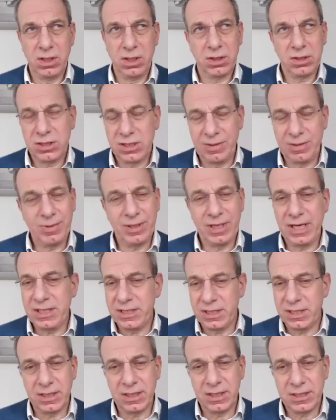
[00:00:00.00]

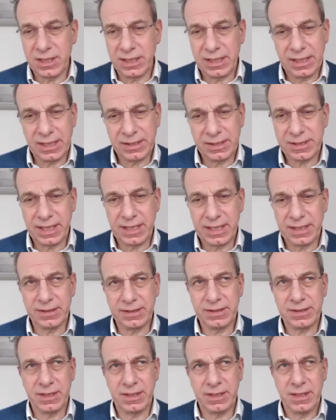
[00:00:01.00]
stimulating the CLL
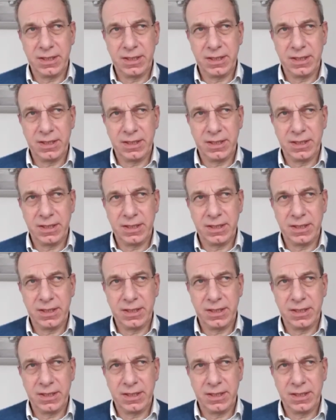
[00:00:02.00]
cells.